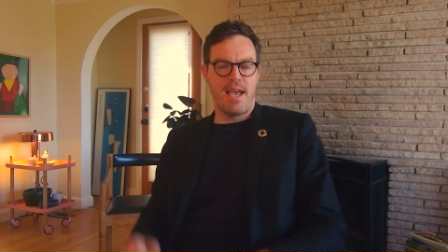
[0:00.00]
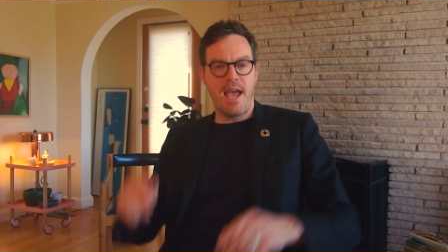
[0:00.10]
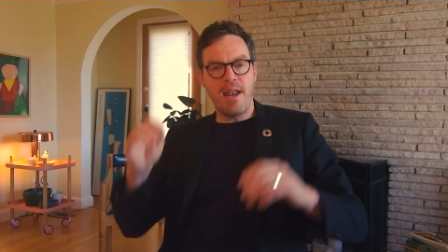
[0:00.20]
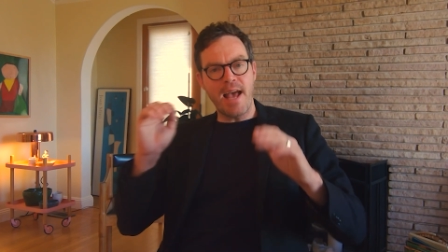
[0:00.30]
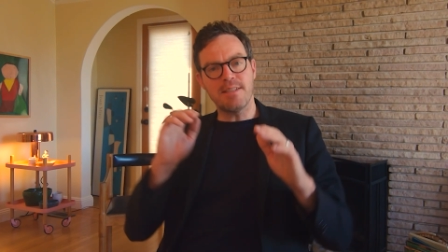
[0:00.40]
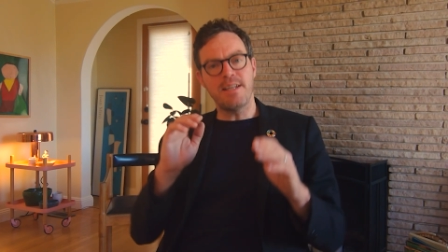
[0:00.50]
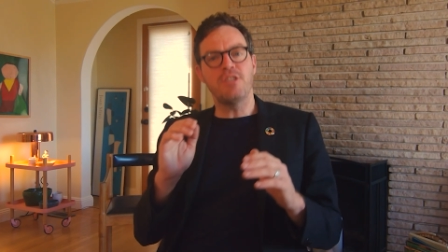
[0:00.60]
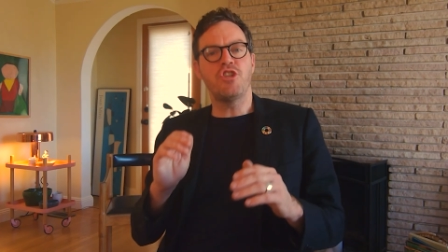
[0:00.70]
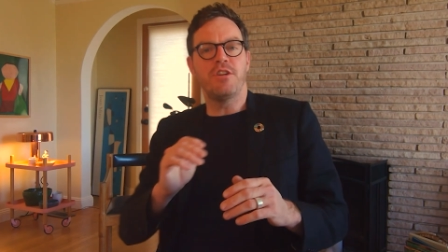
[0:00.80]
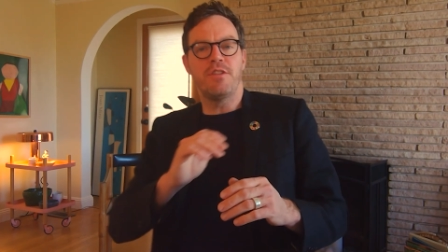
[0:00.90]
And as an
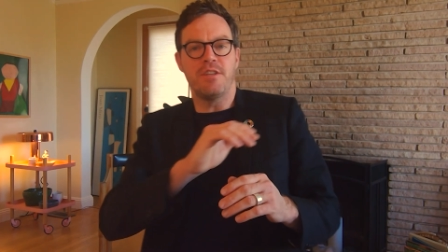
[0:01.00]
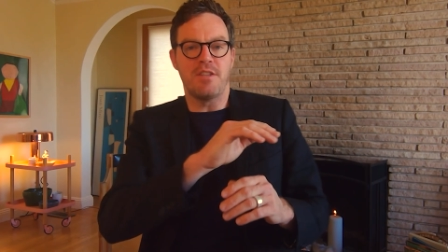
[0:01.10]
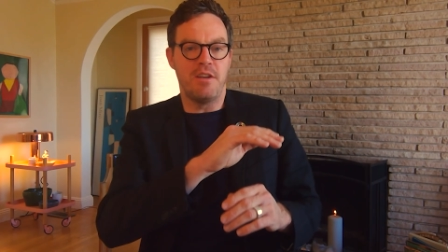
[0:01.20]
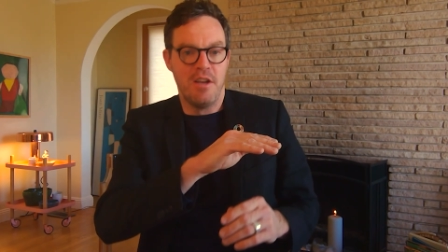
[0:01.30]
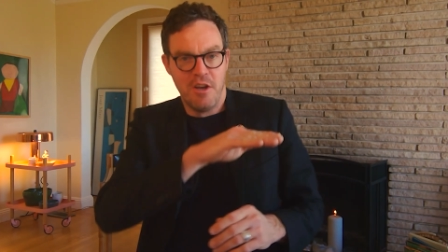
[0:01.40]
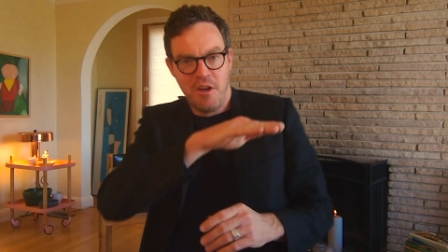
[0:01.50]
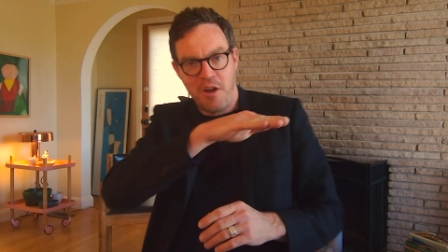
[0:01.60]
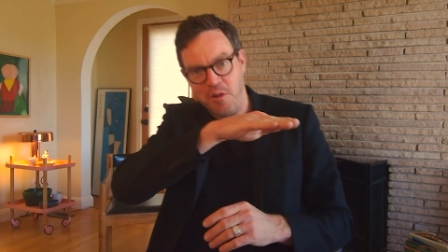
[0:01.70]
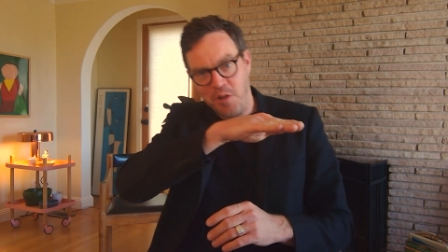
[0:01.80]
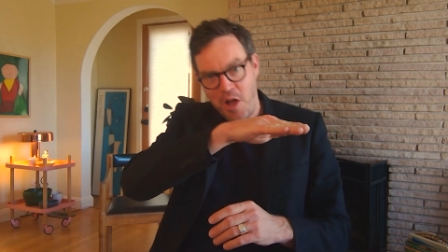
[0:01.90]
engineer, there's a
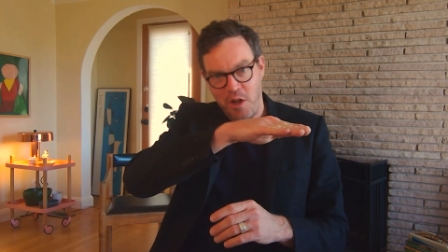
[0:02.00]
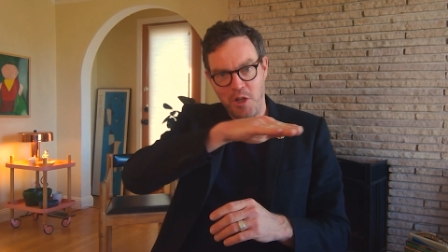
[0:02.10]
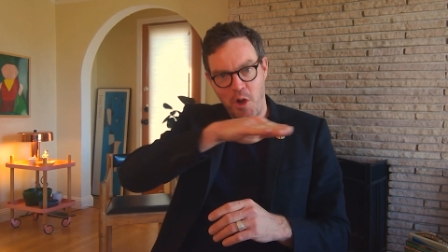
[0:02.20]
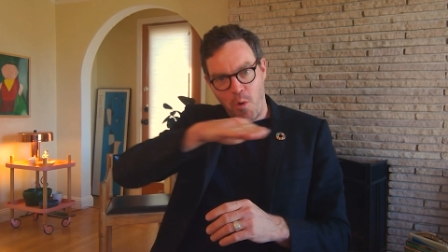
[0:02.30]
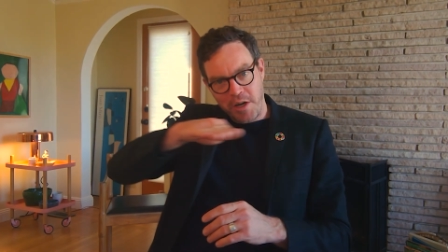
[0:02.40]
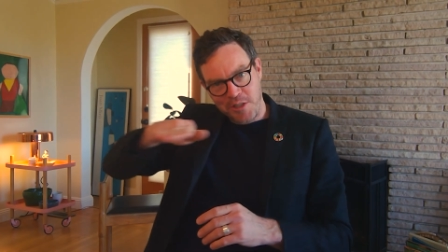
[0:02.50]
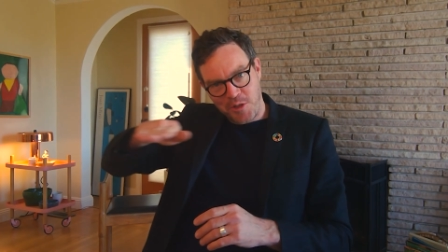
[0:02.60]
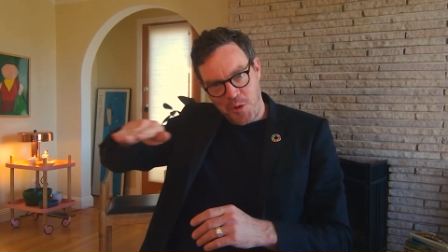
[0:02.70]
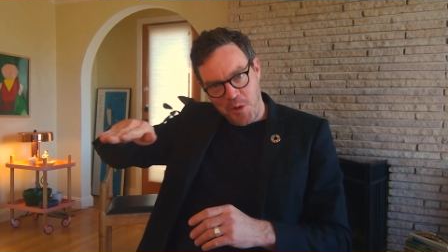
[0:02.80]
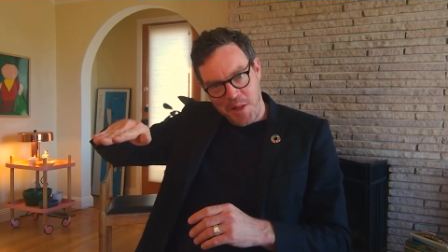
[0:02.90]
lower
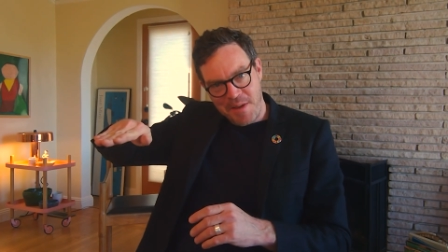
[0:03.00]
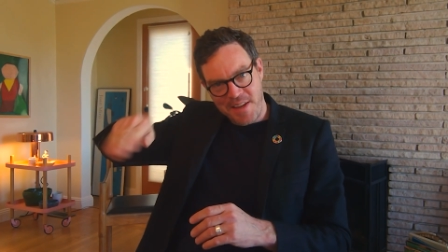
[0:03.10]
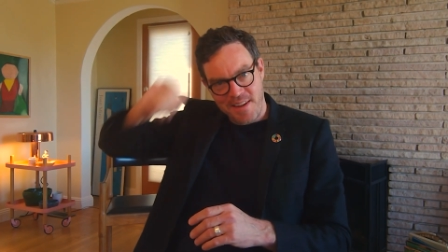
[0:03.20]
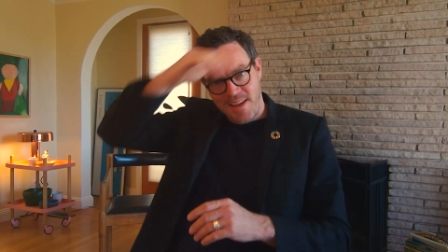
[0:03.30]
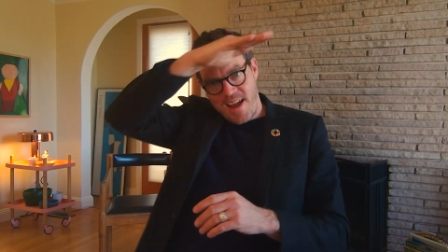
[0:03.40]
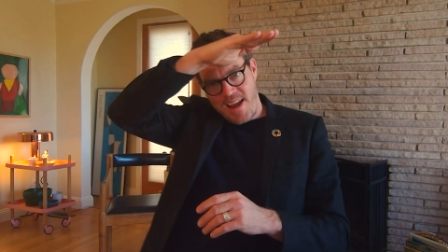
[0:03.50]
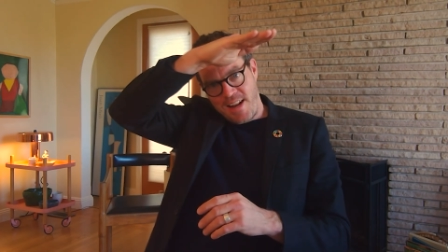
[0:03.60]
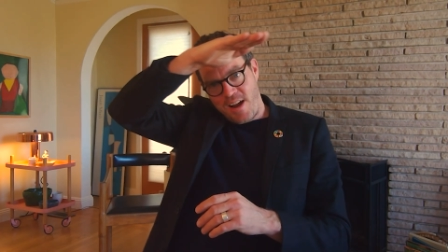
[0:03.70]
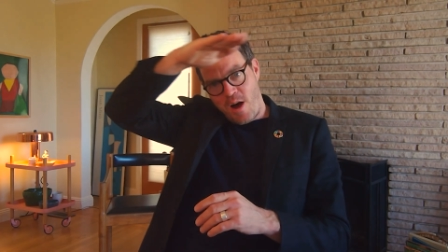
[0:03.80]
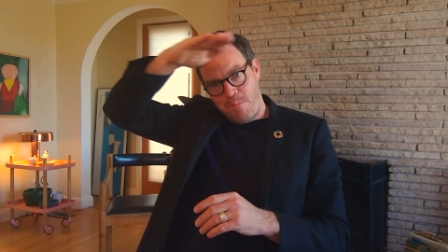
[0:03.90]
control limit and
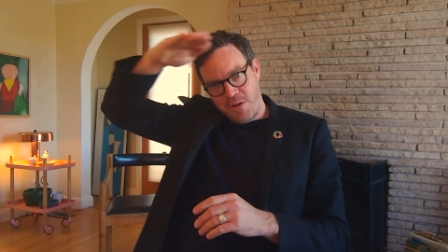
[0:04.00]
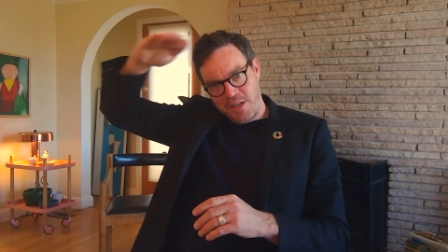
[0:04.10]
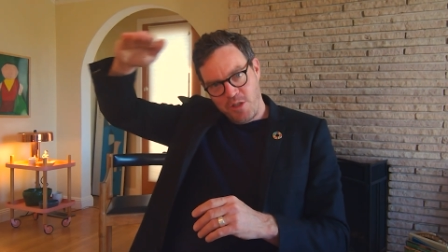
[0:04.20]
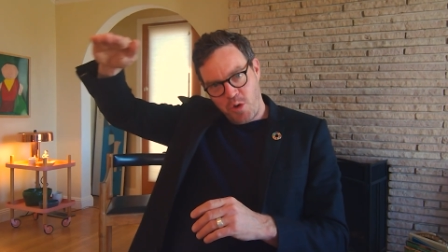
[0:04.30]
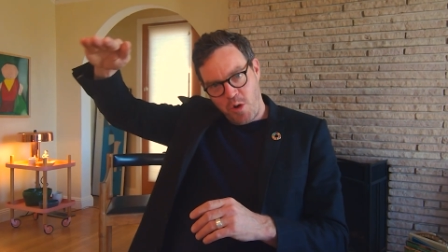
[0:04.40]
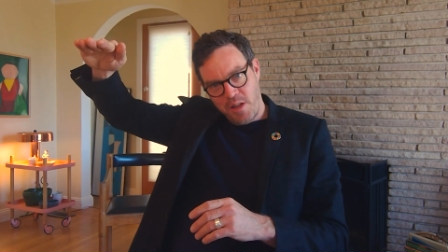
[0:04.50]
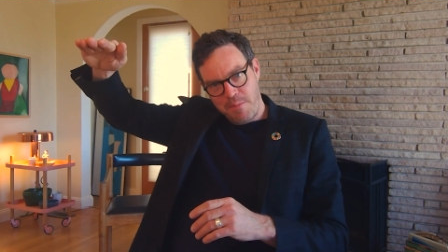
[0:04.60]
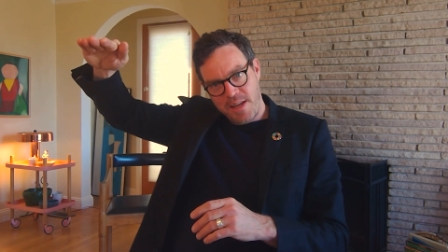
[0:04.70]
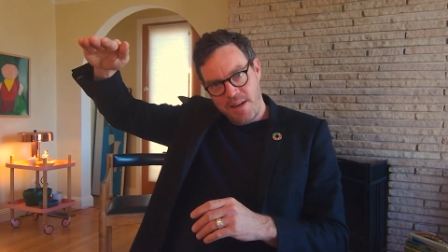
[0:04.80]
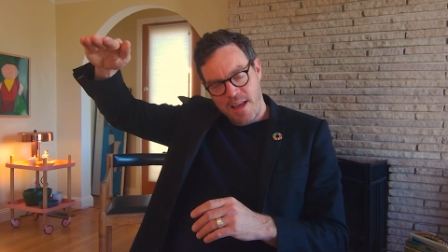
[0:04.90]
an upper control
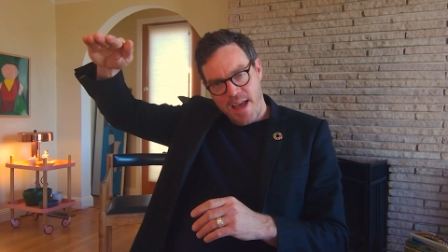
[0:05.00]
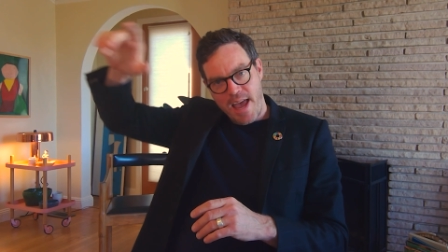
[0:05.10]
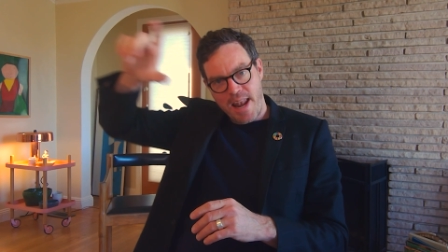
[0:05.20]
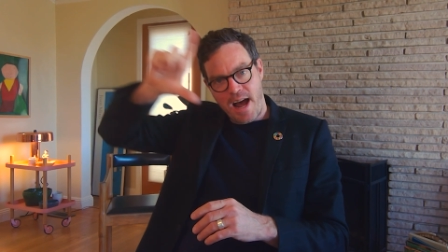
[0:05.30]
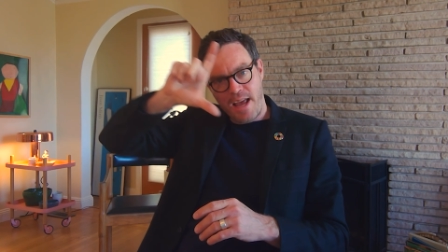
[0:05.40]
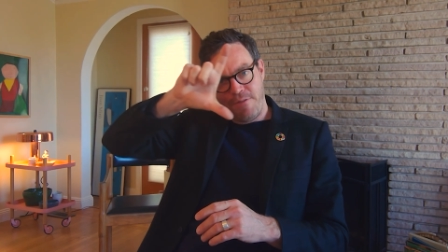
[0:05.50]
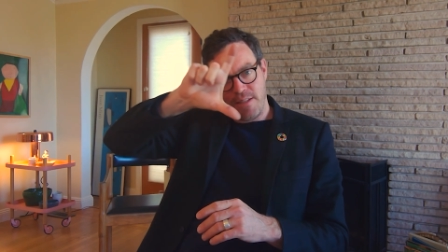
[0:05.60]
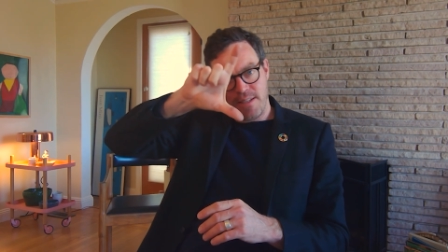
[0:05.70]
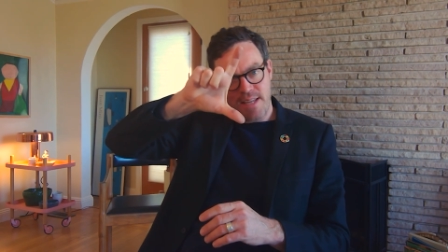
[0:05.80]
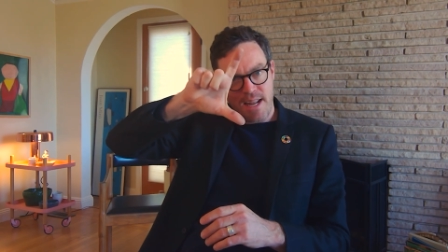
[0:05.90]
limit. And
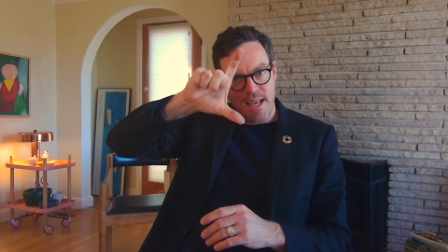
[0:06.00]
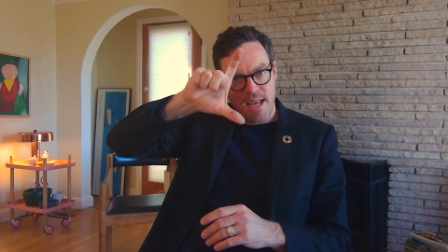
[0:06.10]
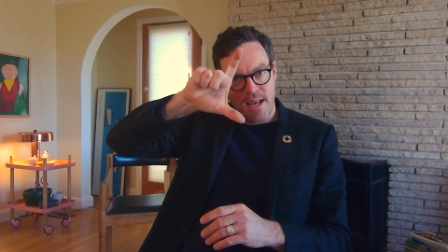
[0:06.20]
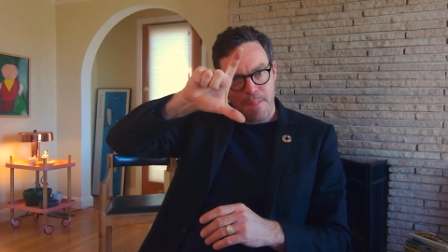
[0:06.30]
Heifetz said,